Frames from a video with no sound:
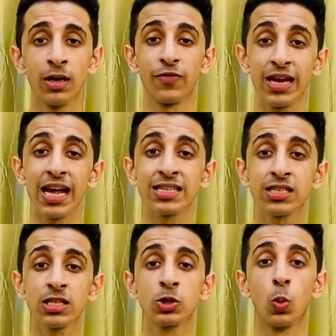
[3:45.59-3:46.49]

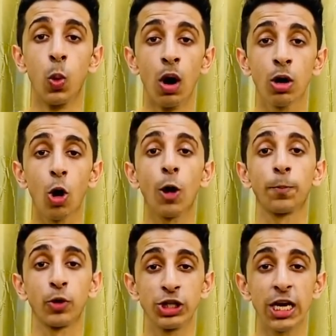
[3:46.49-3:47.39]
Freelancers work
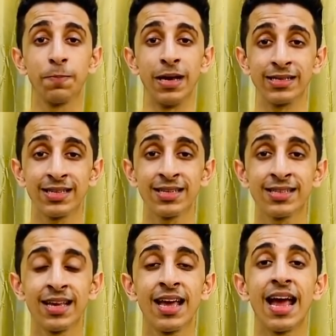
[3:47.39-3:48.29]
on project
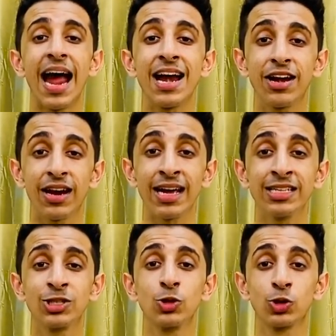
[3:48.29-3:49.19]
basis and
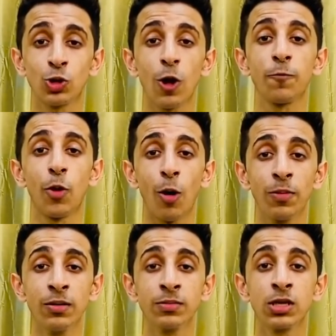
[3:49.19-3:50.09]
tries to solve
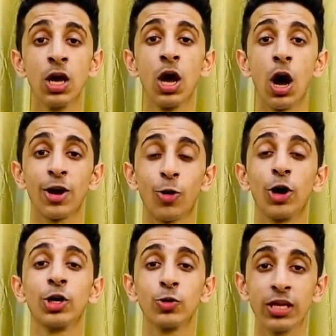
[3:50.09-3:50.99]
problems
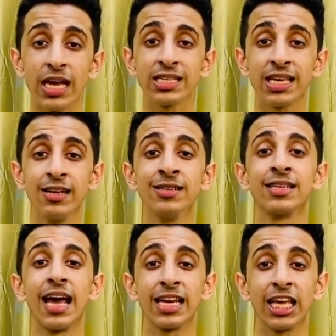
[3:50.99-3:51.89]
according to their skills
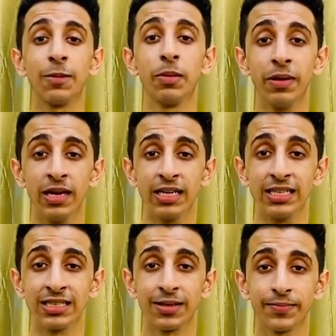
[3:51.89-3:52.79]
and
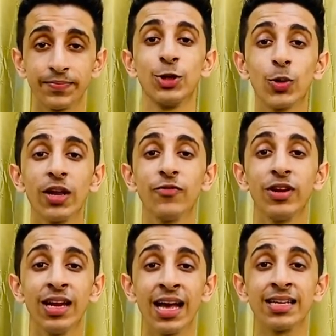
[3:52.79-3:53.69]
capabilities. You can
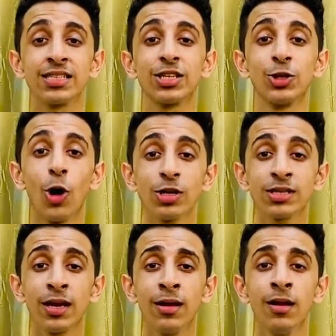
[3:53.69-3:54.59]
freelance your
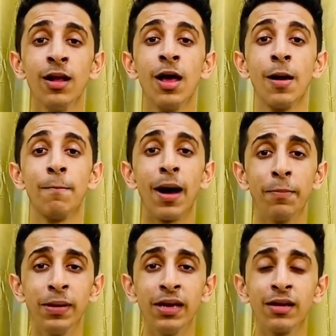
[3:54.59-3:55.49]
skill
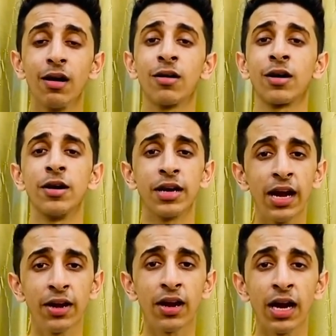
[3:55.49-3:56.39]
by being a
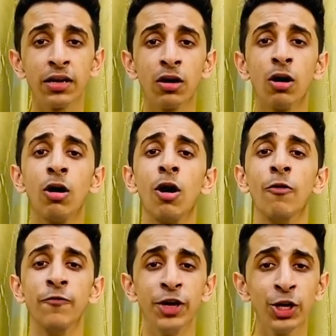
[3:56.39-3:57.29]
content writer,
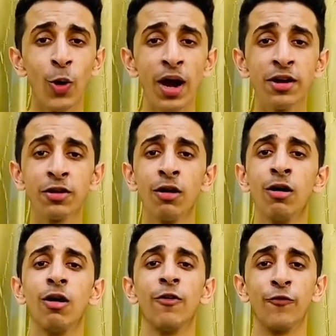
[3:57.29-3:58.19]
a video editor,
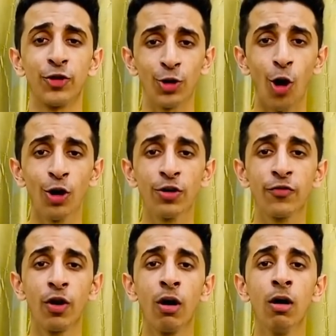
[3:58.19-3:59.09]
a
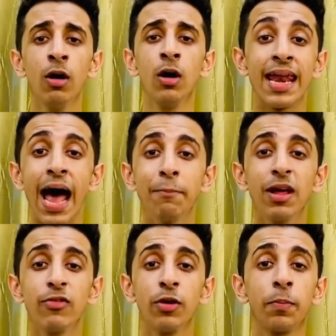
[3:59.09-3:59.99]
photographer, an app
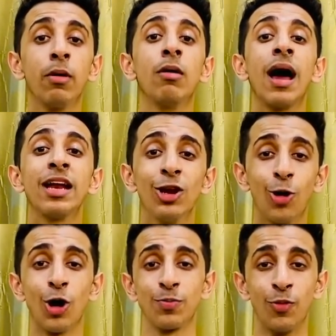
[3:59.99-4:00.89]
developer, and a
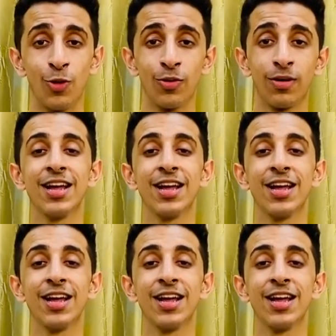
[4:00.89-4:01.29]
lot more.